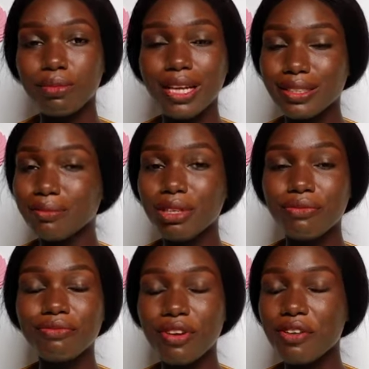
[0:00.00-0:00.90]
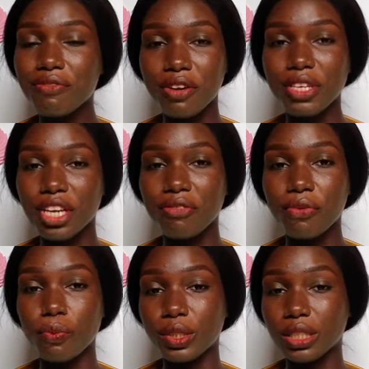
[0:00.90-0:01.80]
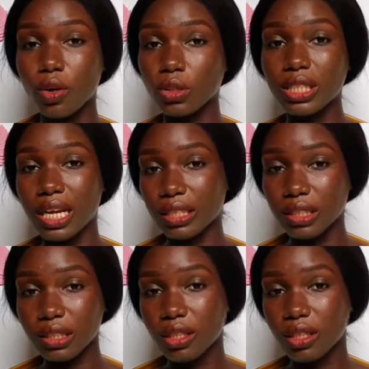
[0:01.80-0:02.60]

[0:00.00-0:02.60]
as be very, very careful with contacts.